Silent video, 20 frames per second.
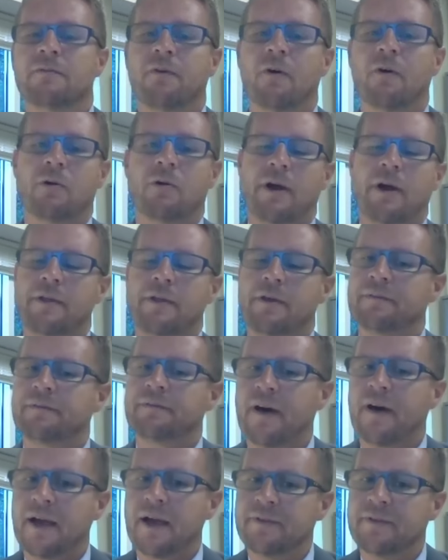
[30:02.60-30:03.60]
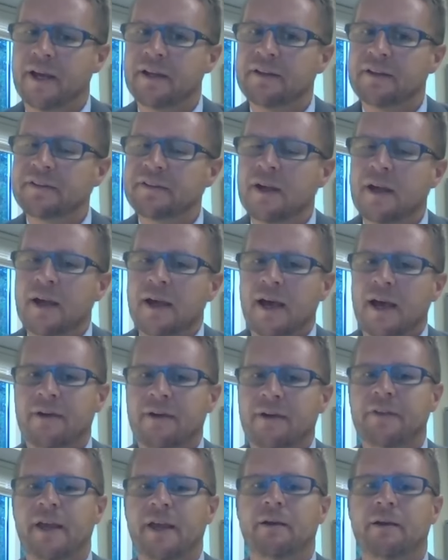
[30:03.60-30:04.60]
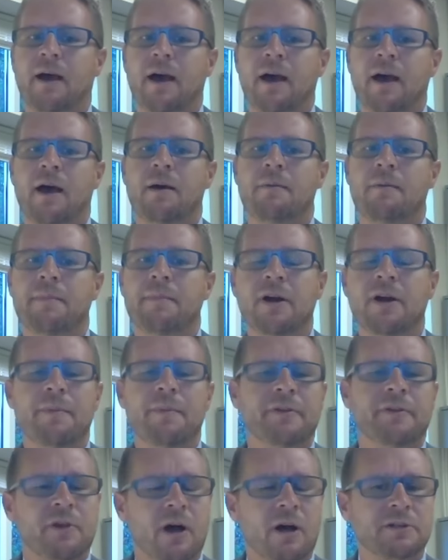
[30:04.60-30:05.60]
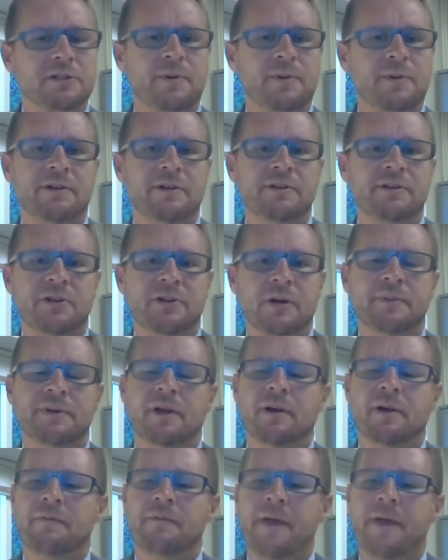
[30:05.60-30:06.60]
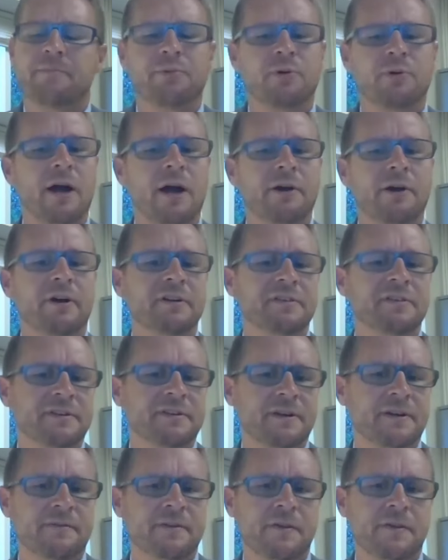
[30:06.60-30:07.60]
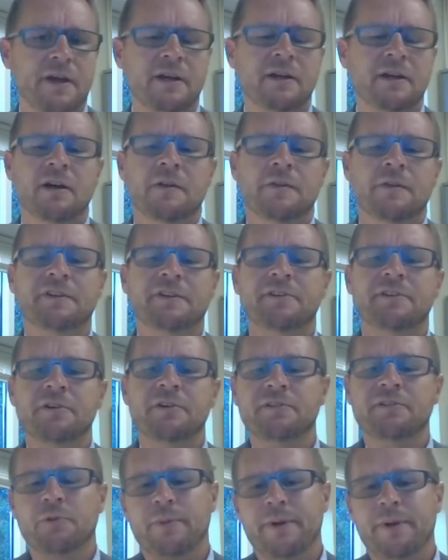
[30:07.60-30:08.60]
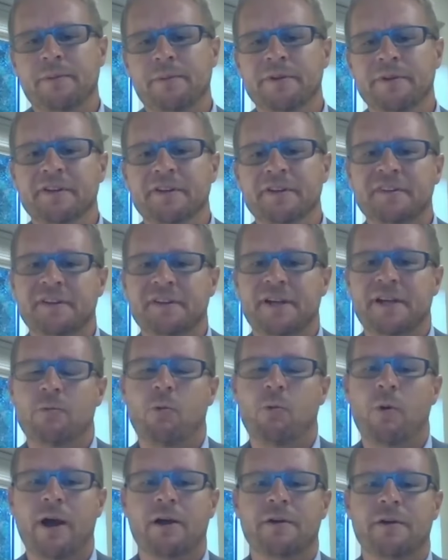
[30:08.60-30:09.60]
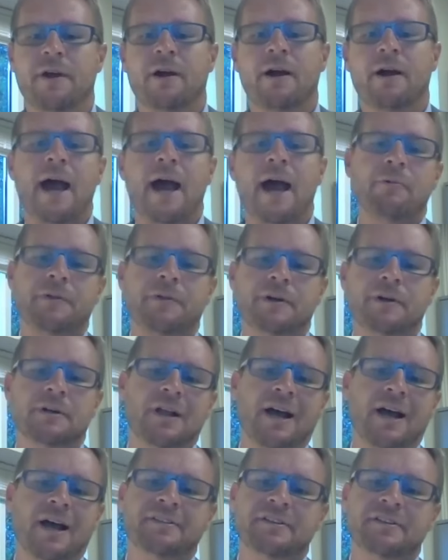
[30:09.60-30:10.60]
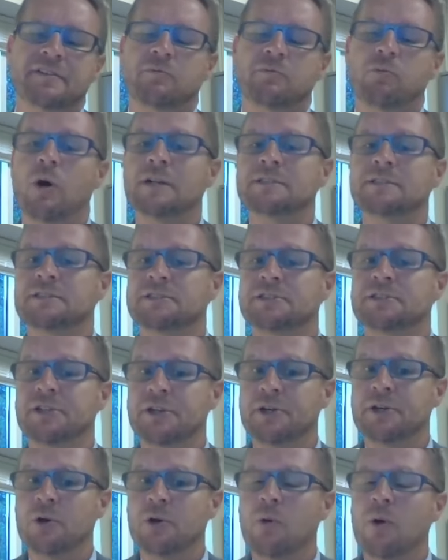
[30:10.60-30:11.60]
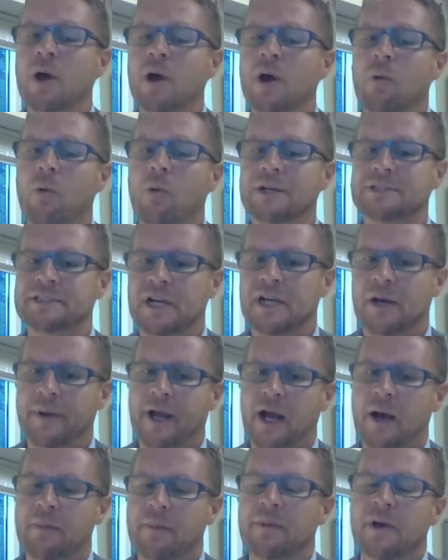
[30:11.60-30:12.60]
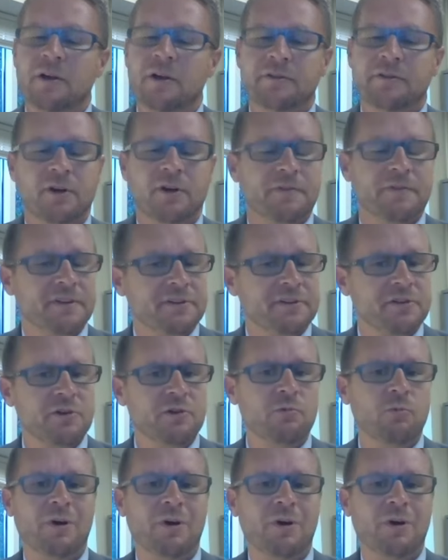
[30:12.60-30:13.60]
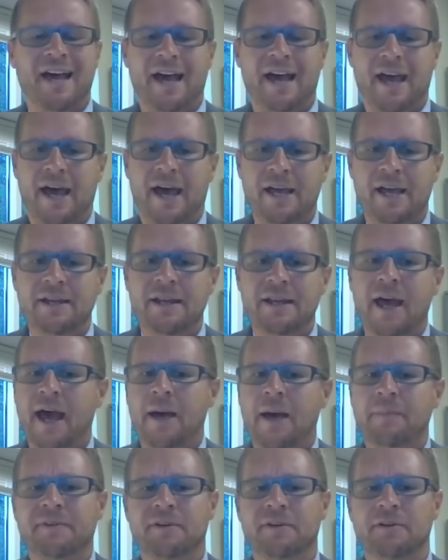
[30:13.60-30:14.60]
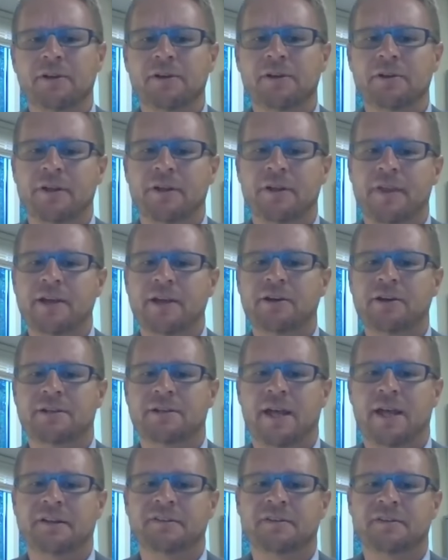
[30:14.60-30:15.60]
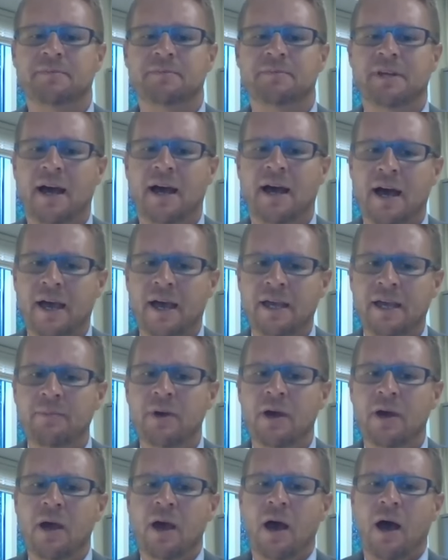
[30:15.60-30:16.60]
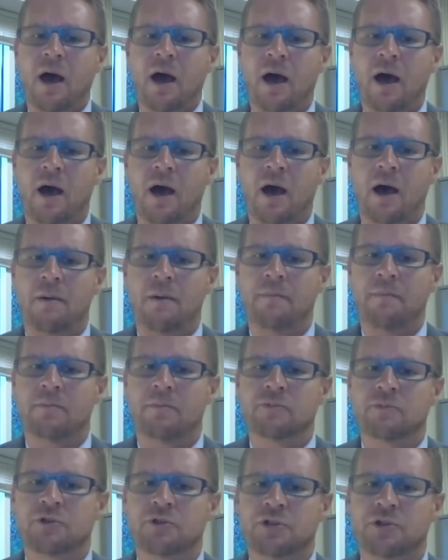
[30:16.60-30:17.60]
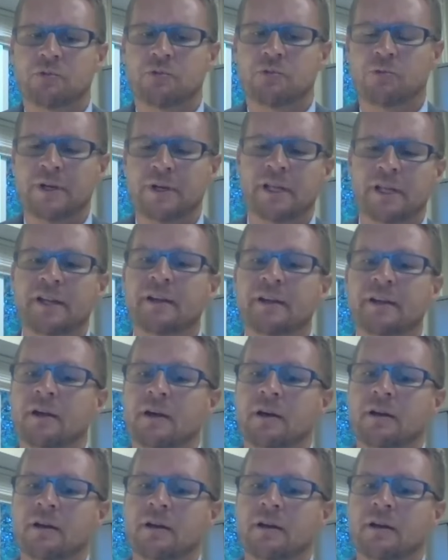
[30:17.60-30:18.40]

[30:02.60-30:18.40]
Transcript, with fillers: four rather than five days. Everything um, Maribeth talked about in terms of that progress and everything, the students will be able to see where they're at with their classes, what's due, what's coming up. So if a student was ahead, absolutely, they could take some time um, to really